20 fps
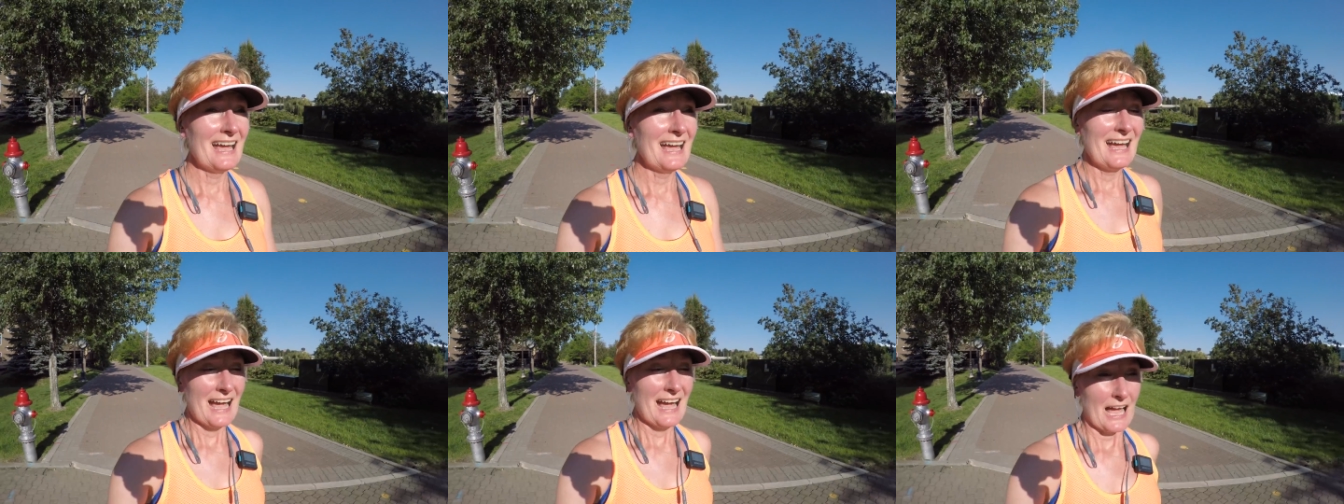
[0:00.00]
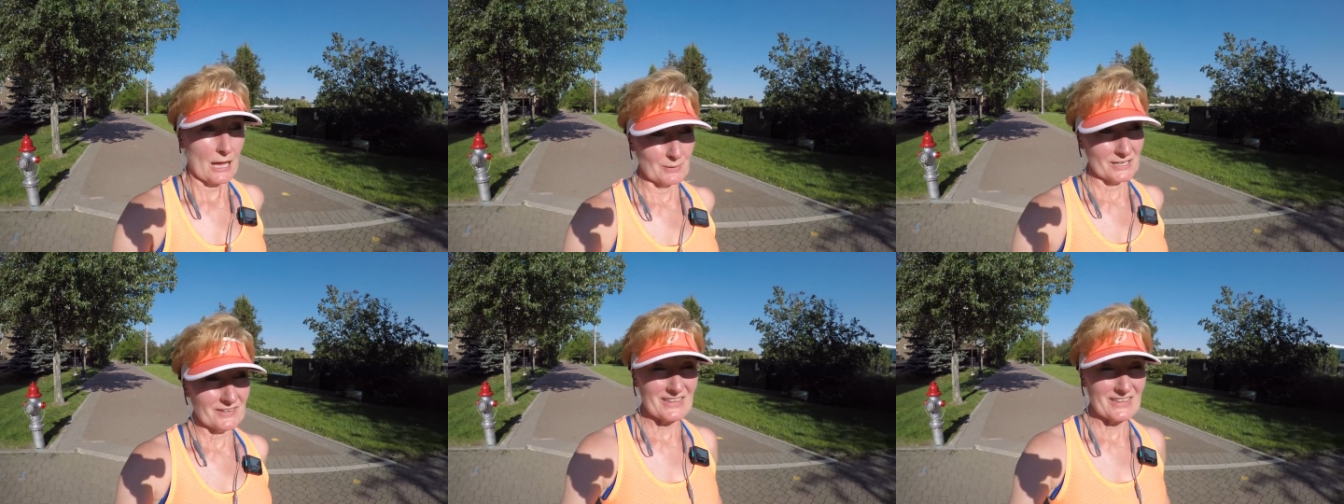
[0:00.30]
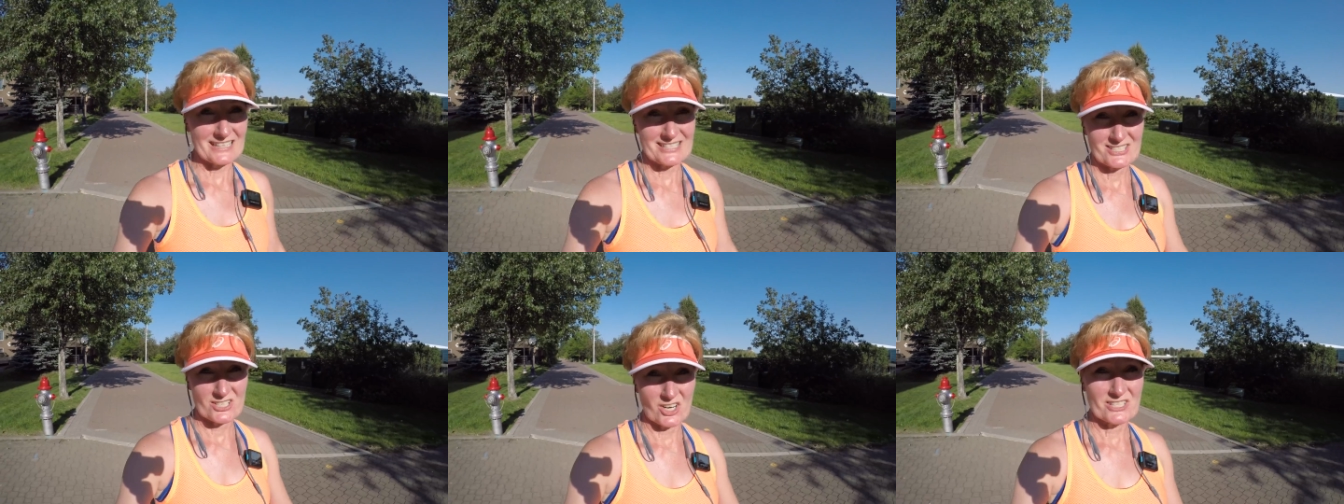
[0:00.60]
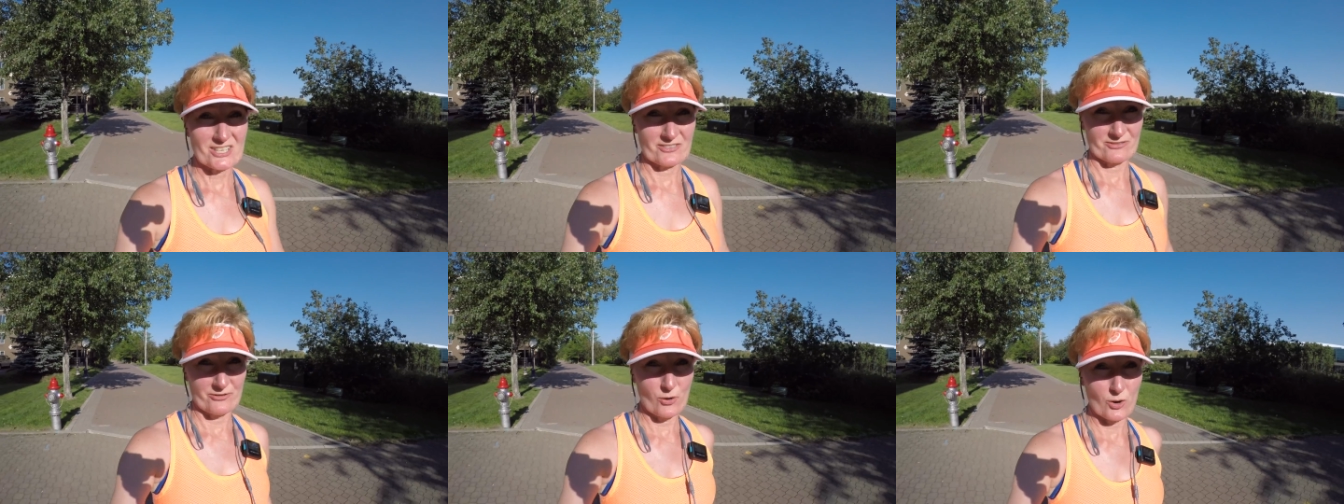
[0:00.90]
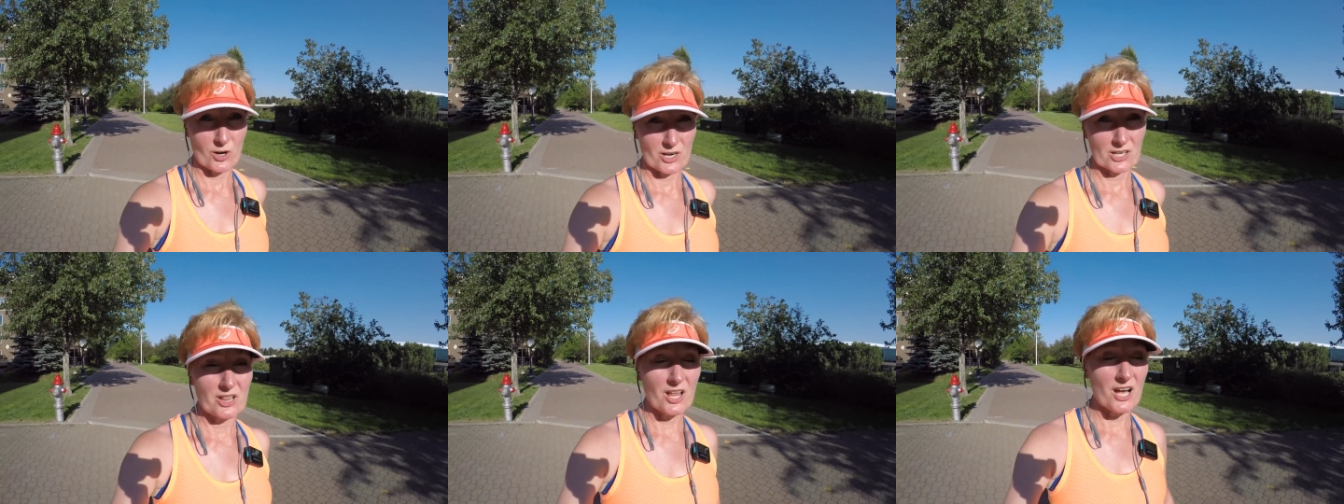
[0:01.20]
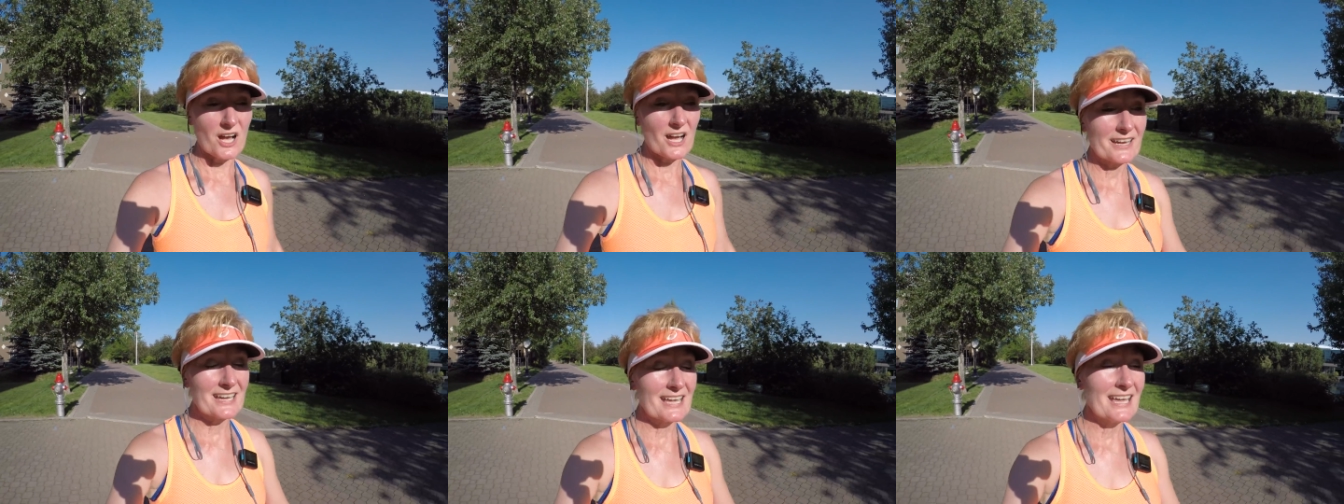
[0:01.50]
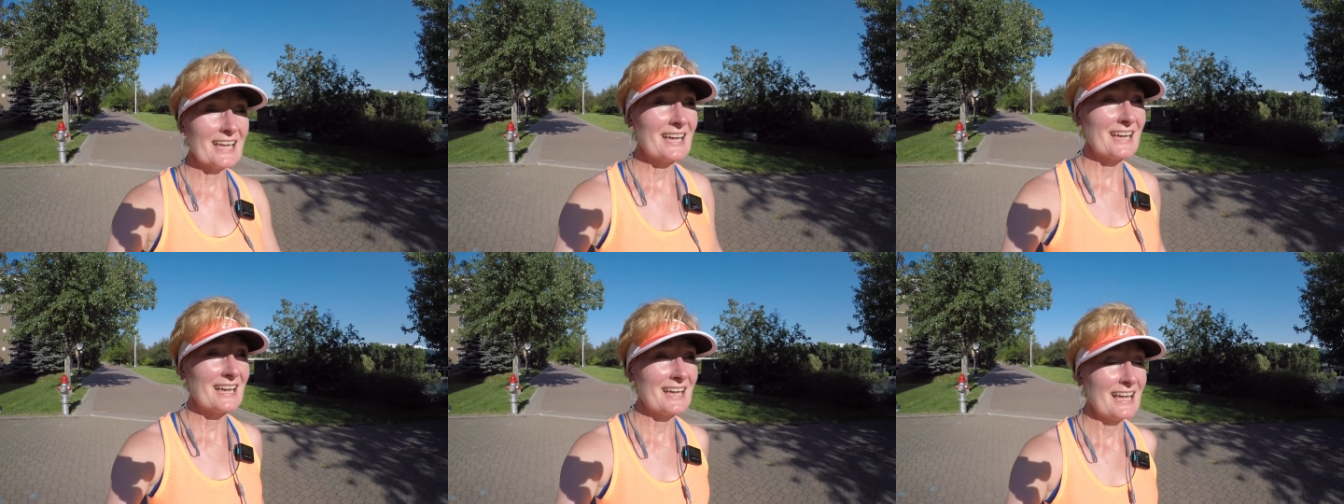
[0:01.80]
I believe that starts at 4 o'clock.
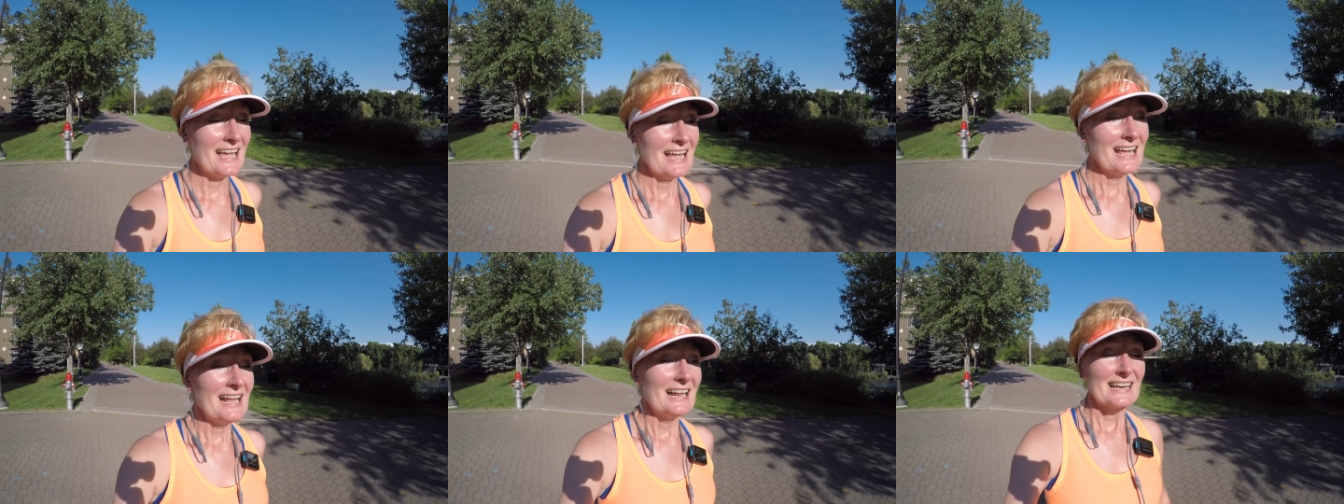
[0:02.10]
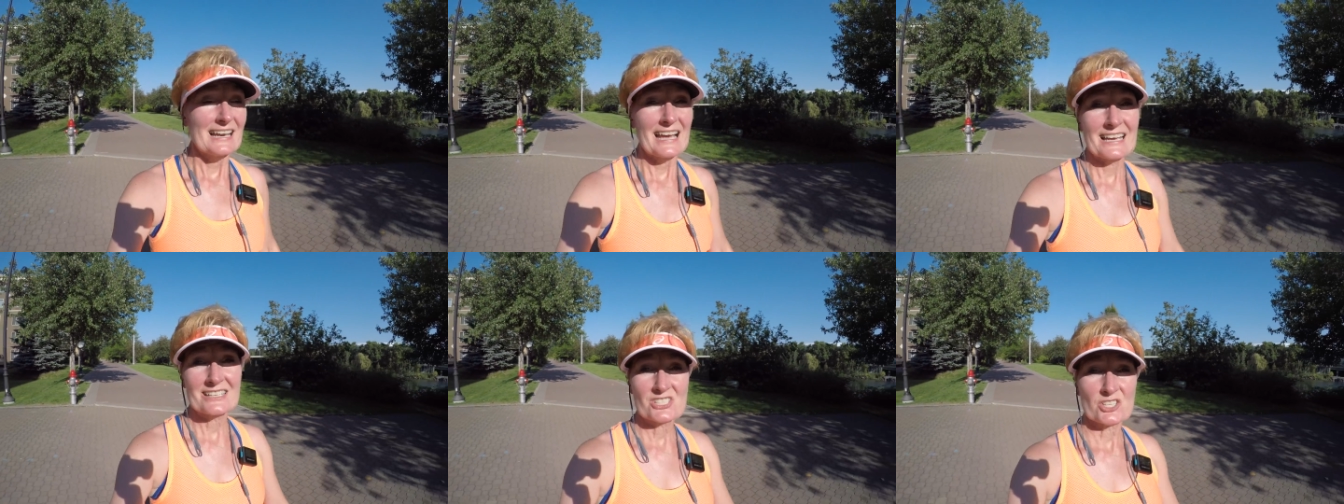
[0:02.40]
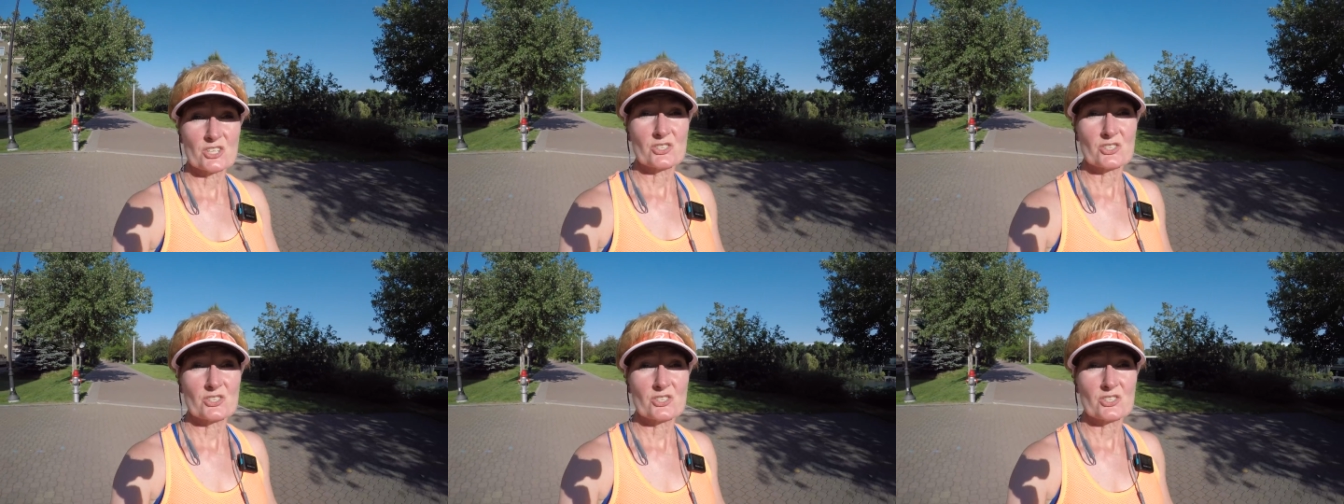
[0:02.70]
Last year,